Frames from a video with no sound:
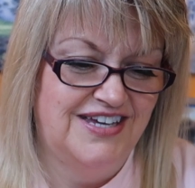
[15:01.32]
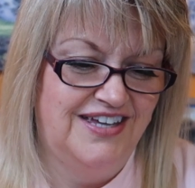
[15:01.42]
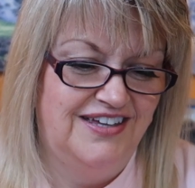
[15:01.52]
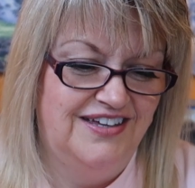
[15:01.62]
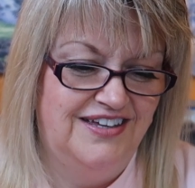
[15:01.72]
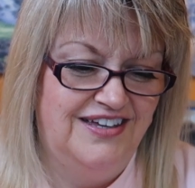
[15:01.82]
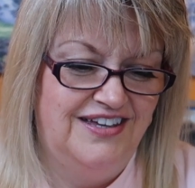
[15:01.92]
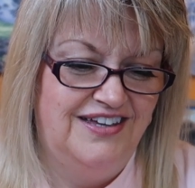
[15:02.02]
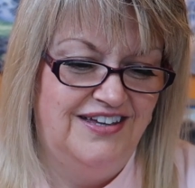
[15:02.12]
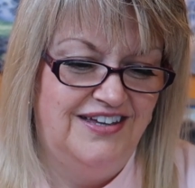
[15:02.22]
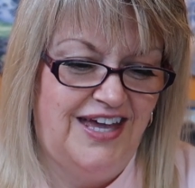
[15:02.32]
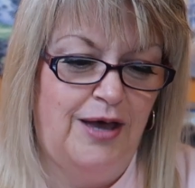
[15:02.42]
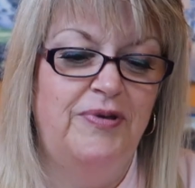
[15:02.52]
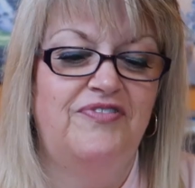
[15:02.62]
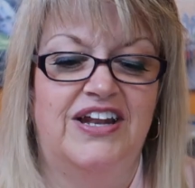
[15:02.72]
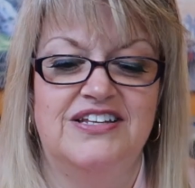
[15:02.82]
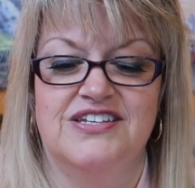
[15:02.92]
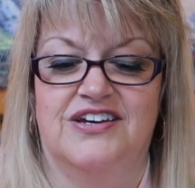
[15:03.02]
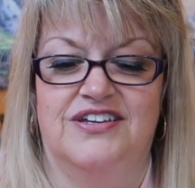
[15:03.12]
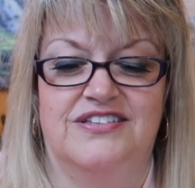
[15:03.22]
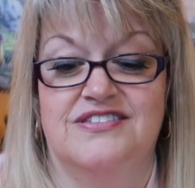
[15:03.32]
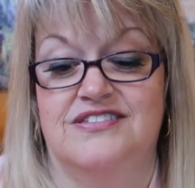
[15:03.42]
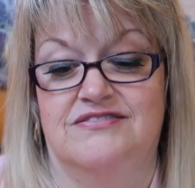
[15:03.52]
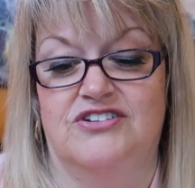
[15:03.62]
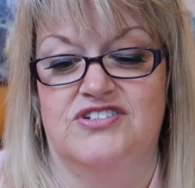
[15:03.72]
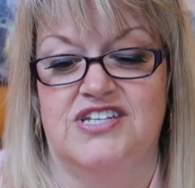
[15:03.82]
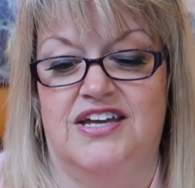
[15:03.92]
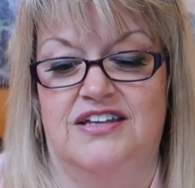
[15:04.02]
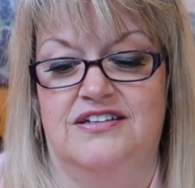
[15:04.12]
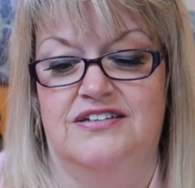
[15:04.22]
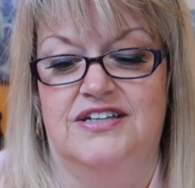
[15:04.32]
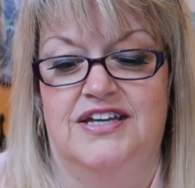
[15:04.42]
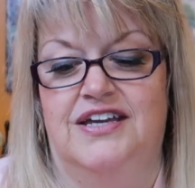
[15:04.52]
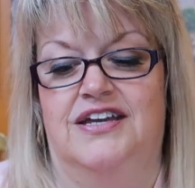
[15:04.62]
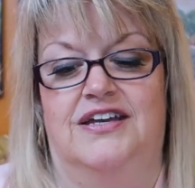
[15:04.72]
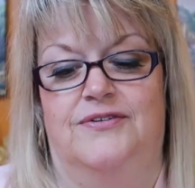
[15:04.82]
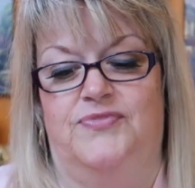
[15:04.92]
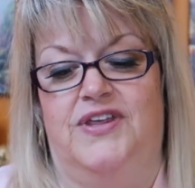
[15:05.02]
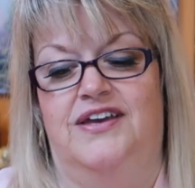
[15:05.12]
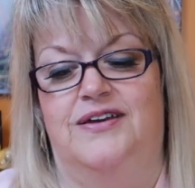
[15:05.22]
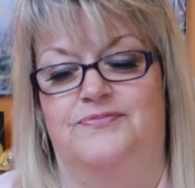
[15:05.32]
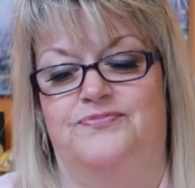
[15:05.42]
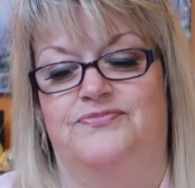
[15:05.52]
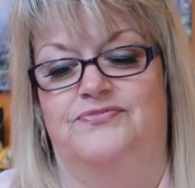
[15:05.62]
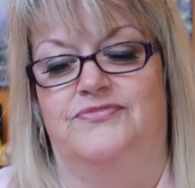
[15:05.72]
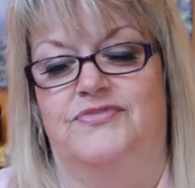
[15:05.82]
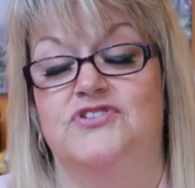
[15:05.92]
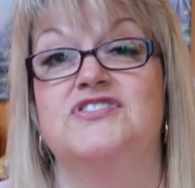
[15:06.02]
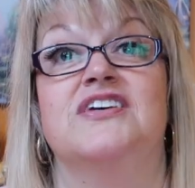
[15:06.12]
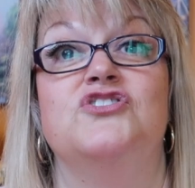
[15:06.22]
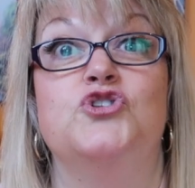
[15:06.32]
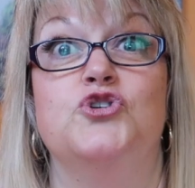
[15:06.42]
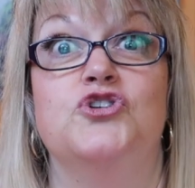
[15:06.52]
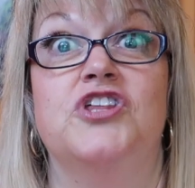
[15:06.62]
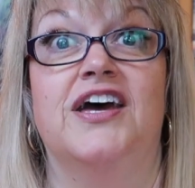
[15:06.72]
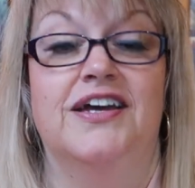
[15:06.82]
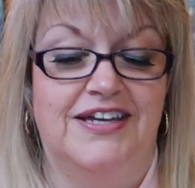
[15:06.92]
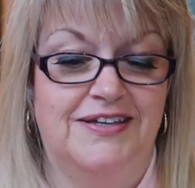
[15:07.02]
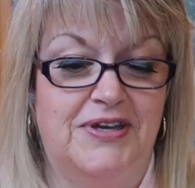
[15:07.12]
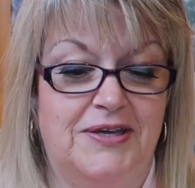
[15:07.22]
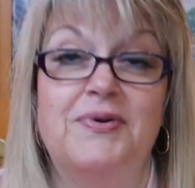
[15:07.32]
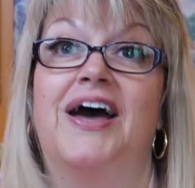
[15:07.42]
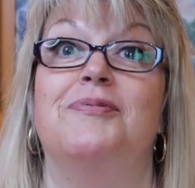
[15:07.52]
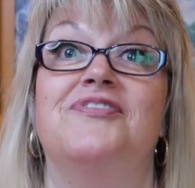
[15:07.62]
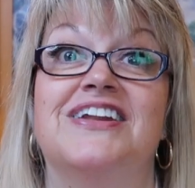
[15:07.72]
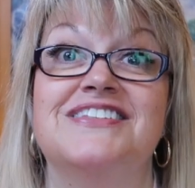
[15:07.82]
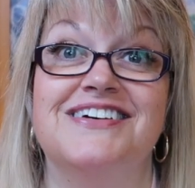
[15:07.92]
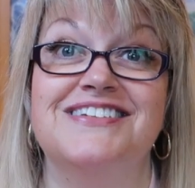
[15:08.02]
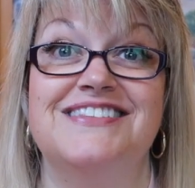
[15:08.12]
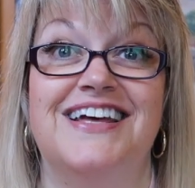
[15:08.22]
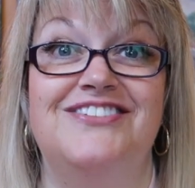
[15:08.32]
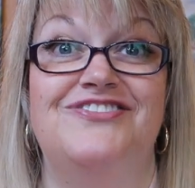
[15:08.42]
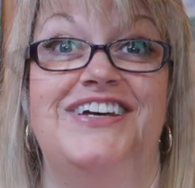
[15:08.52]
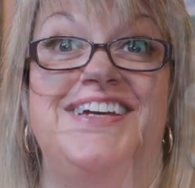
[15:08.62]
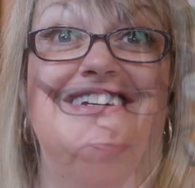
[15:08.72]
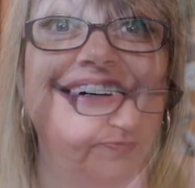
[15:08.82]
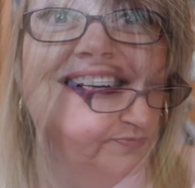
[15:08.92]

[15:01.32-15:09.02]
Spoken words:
Day. Happy Valentine's, not day. Didn't say jour there. Yeah, but Happy Valentine's, isn't that lovely?